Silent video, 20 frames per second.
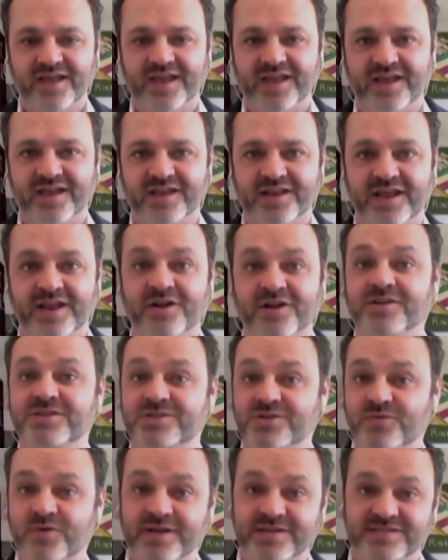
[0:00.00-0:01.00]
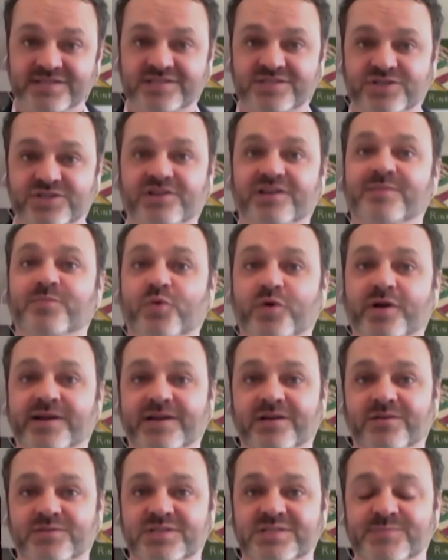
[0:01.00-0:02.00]
And also, as Jillian
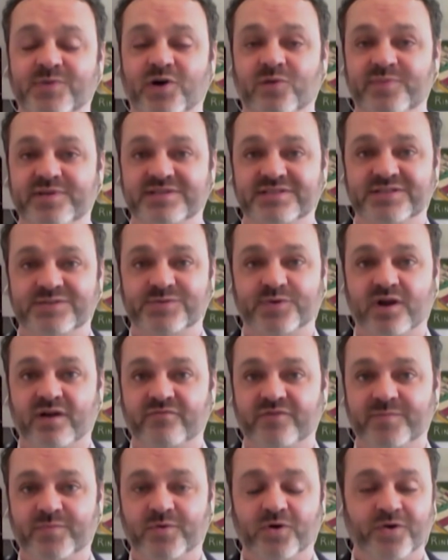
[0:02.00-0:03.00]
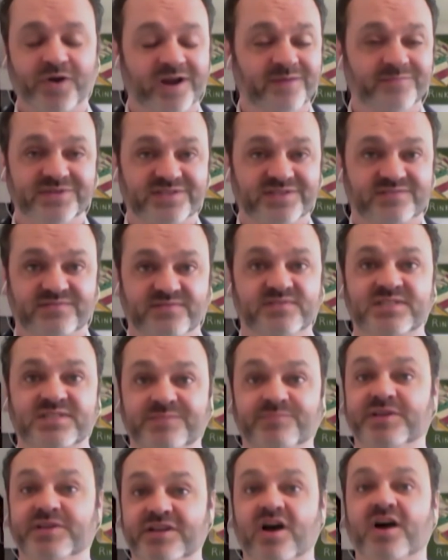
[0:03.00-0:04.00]
pointed out, the small business recovery program is
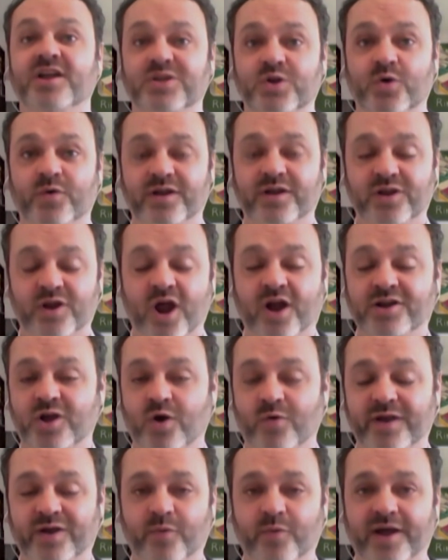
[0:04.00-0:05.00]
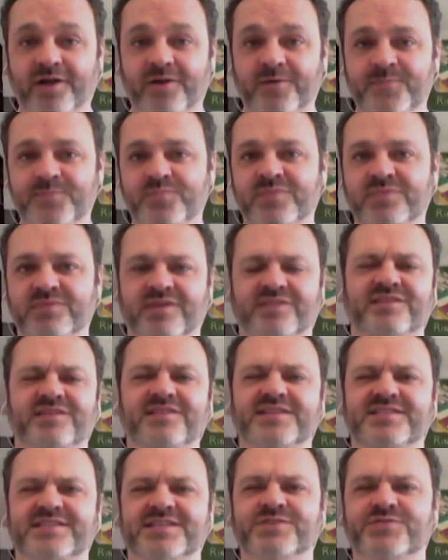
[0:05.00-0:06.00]
simply not going well. The
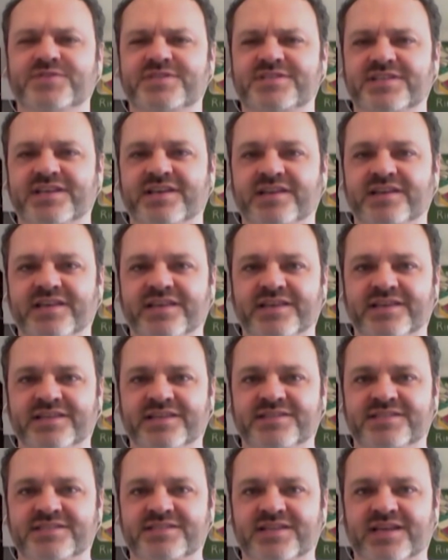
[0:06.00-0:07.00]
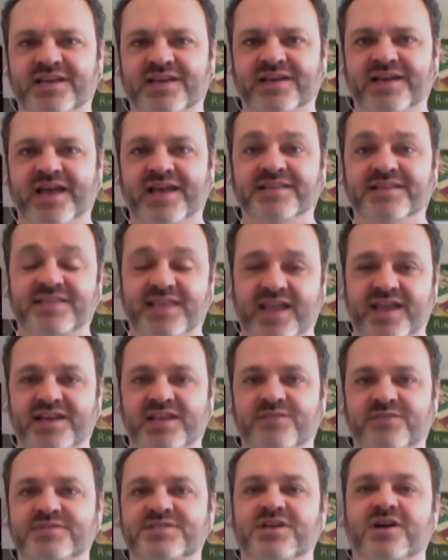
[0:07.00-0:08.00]
thing that's interesting is, as
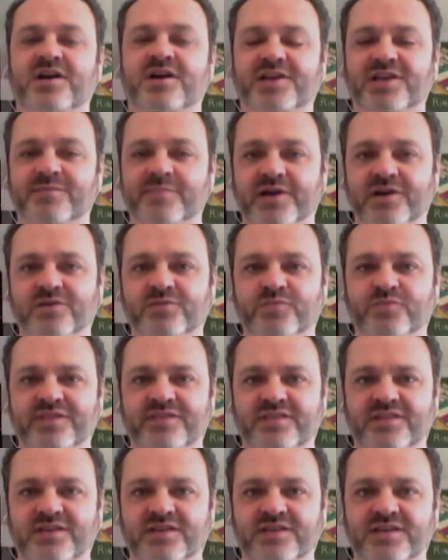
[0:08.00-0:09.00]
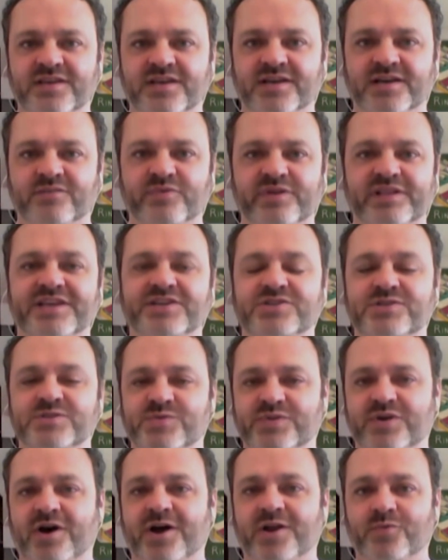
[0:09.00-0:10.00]
Katy was talking about with the relations
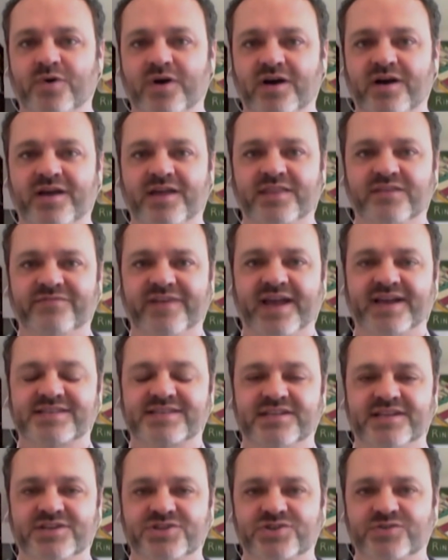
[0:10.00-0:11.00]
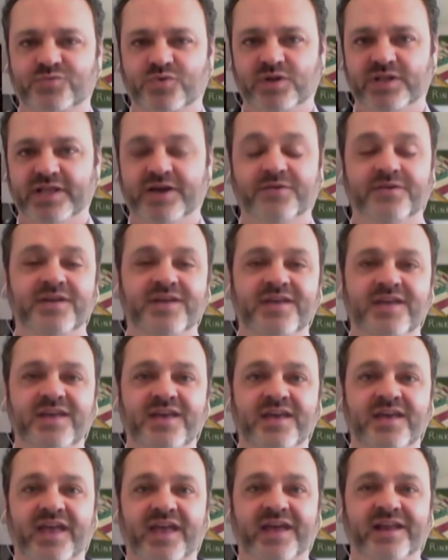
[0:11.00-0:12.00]
with Ottawa and the vaccination rollout,
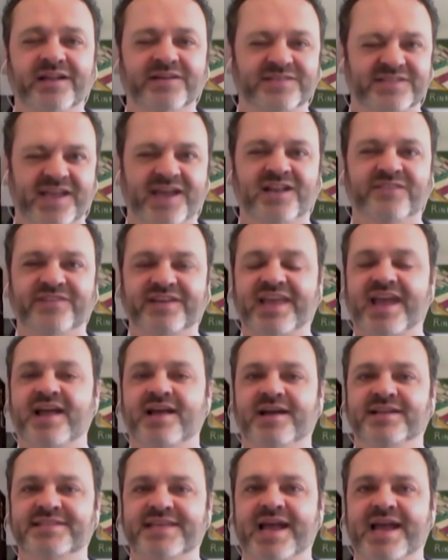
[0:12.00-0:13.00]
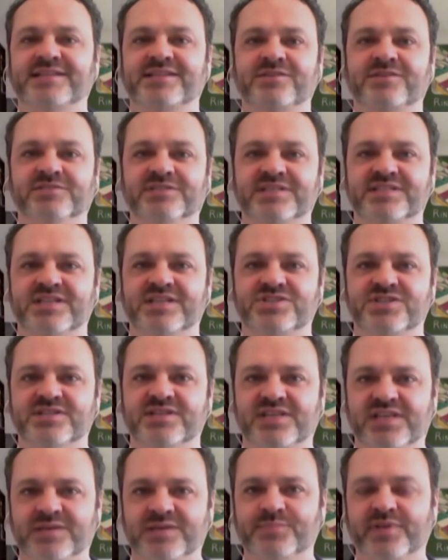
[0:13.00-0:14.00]
and it was kind of a tactical
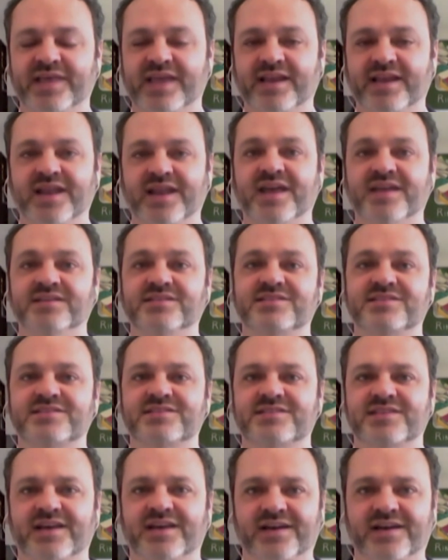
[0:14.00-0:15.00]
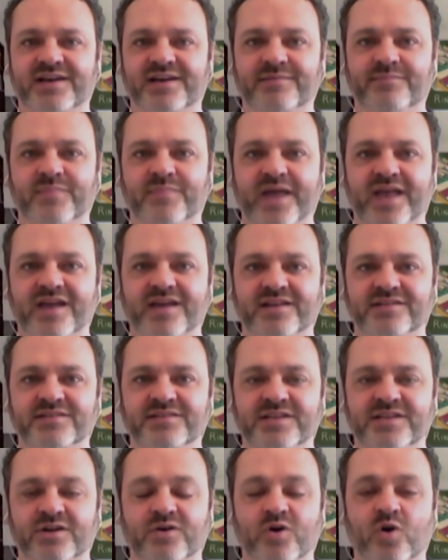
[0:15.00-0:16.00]
decision to keep playing nice,
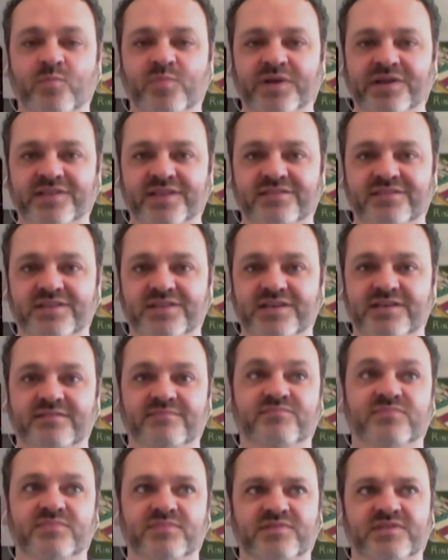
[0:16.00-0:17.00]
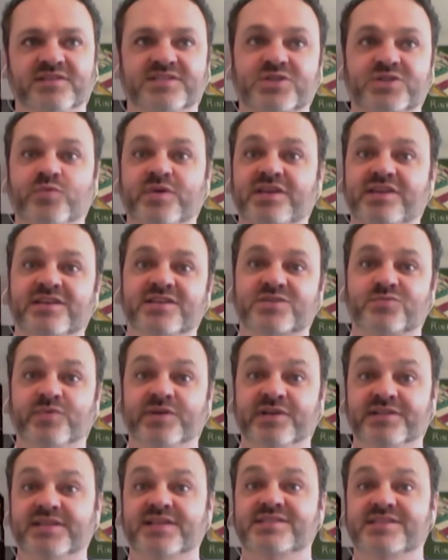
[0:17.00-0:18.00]
and hoping that the squeakiest
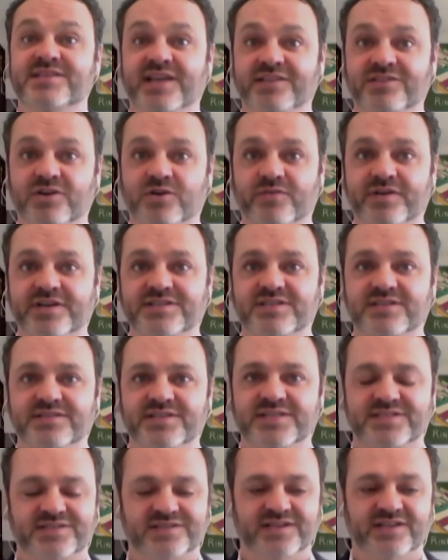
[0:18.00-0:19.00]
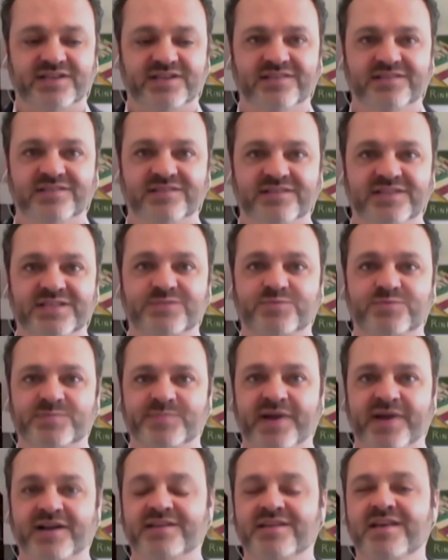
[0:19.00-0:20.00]
wheel doesn't get the grease in this
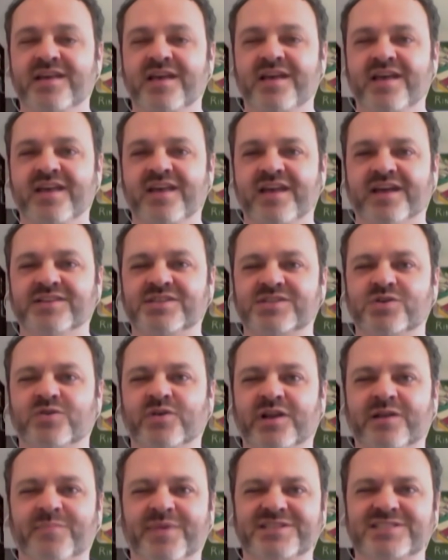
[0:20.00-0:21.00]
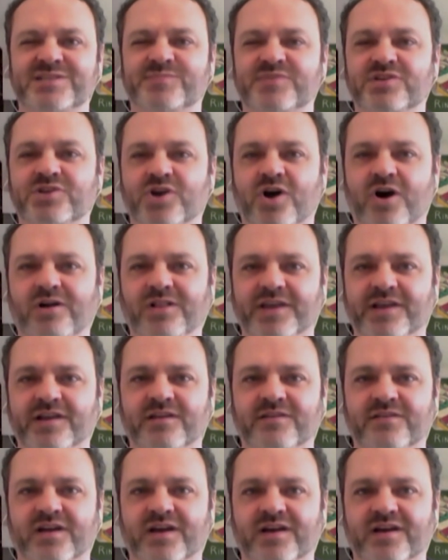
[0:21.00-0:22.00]
respect. And so it must have been
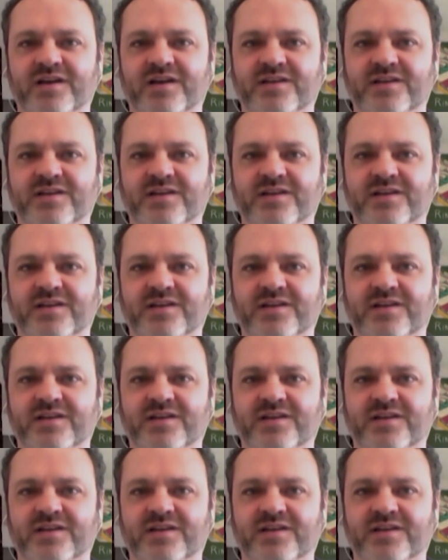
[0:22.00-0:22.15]
galling